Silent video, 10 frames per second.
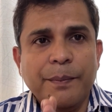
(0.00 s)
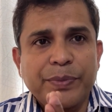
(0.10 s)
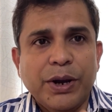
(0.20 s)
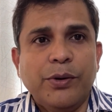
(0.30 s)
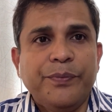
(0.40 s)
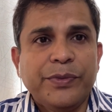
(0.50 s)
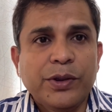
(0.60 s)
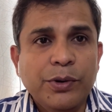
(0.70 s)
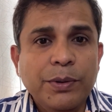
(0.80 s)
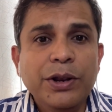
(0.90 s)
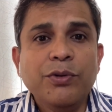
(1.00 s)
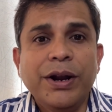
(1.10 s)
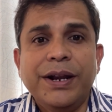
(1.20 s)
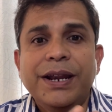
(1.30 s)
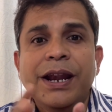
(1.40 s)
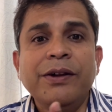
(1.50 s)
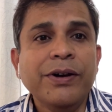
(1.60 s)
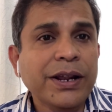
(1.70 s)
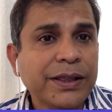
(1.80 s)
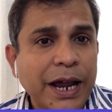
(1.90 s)
Now, whenever you are
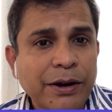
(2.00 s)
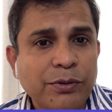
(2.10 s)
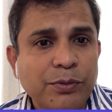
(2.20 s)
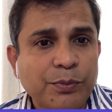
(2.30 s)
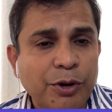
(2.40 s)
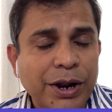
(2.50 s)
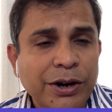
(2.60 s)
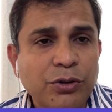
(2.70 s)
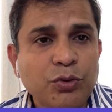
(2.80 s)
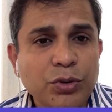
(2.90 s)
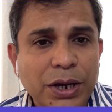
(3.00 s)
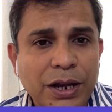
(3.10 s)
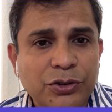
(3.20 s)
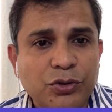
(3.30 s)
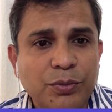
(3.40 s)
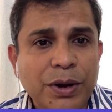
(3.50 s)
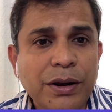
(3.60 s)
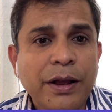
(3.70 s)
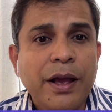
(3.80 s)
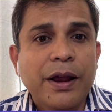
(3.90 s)
delivering that product to the customer,
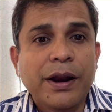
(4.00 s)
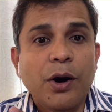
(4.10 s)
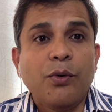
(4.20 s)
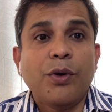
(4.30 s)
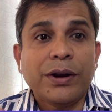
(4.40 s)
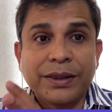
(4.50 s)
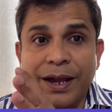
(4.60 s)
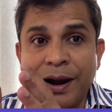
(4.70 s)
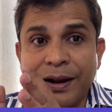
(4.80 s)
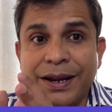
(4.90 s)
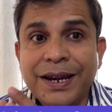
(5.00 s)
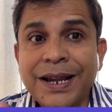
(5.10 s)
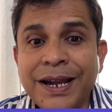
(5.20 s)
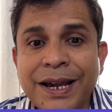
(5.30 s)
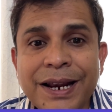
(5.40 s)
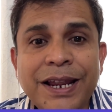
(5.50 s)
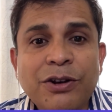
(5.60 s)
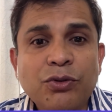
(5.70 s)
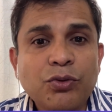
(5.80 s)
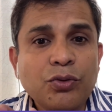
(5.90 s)
now what their degree
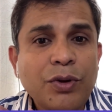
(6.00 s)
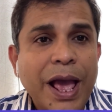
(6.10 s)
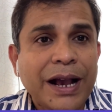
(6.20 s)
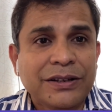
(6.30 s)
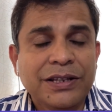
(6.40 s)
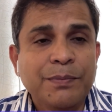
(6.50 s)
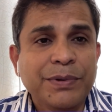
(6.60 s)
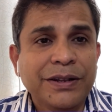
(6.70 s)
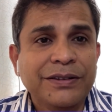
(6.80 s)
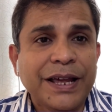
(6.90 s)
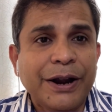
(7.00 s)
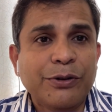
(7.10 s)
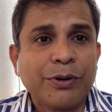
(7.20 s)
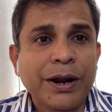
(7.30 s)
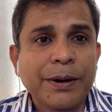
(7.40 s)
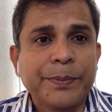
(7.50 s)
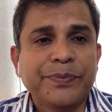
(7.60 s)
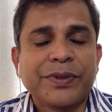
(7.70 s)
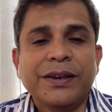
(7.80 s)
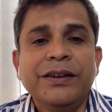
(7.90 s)
to acceptance that one
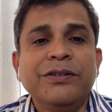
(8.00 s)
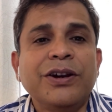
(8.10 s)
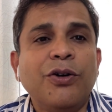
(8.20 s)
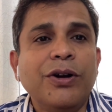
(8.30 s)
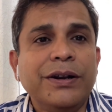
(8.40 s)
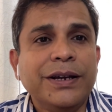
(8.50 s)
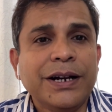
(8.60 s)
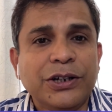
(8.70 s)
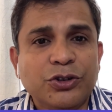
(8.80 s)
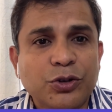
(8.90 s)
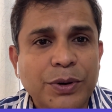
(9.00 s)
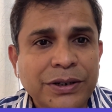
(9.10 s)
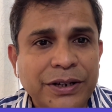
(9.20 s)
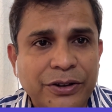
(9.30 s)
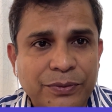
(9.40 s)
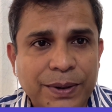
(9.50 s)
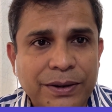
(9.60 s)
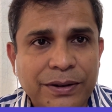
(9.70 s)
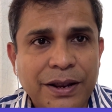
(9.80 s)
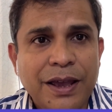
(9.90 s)
is called the customer
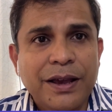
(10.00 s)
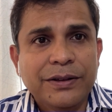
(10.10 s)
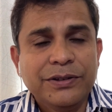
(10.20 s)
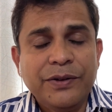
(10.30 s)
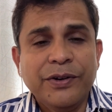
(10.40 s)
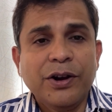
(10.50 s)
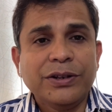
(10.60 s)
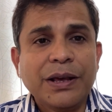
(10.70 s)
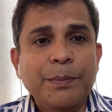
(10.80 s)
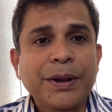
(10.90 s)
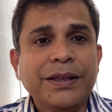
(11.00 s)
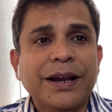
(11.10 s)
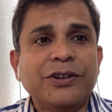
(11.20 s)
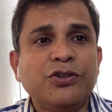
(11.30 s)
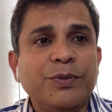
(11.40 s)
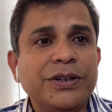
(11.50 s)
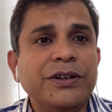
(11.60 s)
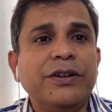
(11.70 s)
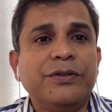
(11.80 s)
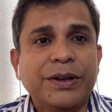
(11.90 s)
satisfaction. Say for example, the customer
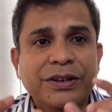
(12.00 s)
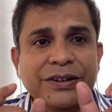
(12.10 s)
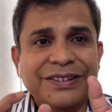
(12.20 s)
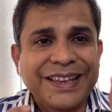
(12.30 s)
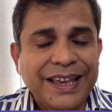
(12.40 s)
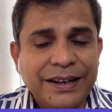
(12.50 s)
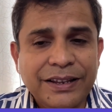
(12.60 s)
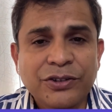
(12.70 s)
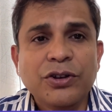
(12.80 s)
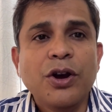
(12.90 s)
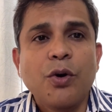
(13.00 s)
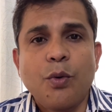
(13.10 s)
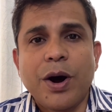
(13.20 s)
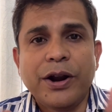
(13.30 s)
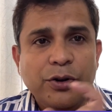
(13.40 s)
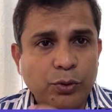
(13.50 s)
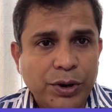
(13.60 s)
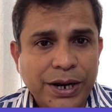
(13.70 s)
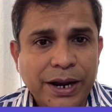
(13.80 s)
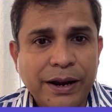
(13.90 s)
satisfaction scale is 1 to
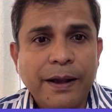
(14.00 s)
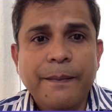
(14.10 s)
10.